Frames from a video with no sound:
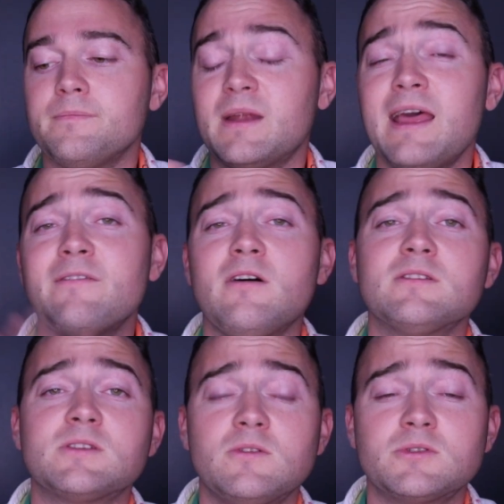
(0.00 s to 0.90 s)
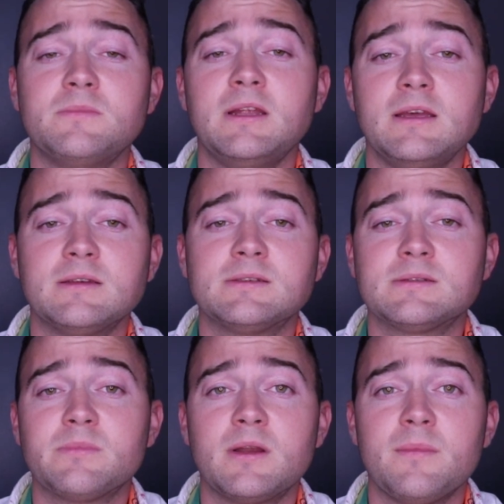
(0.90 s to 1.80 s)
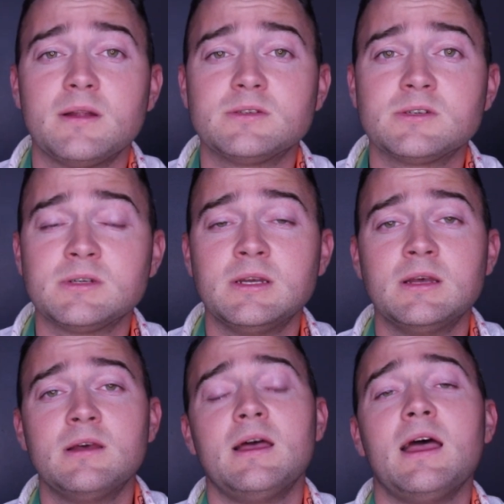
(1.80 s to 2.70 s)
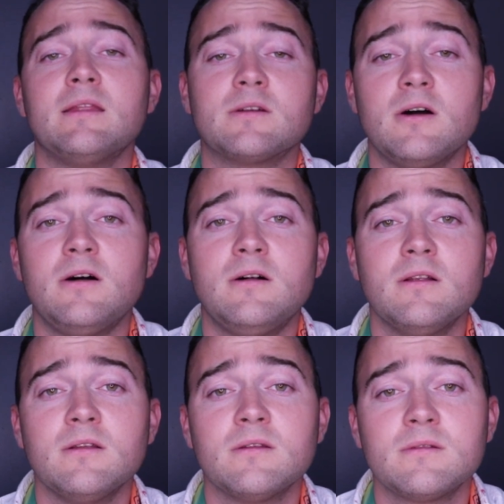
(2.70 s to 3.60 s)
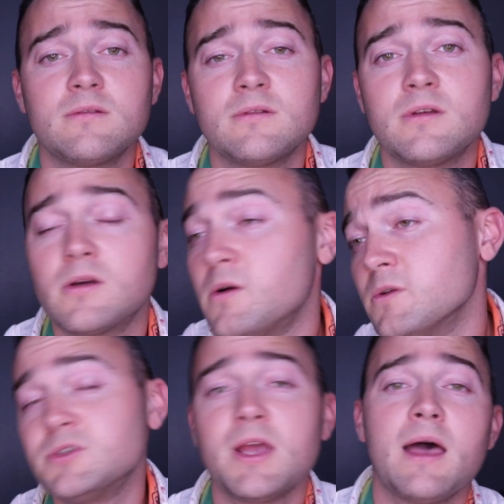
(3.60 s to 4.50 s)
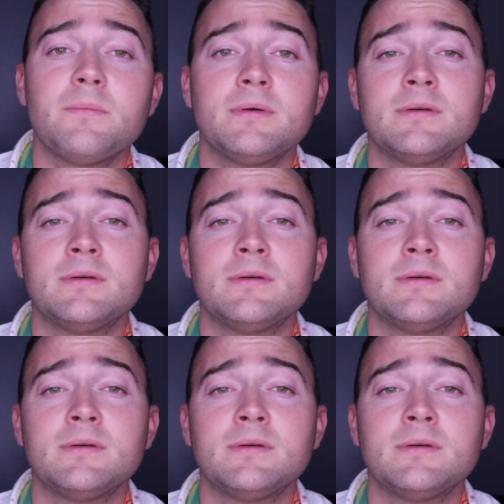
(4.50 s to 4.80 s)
But I have all the social medias, pretty much. And they're all GoodOleChap.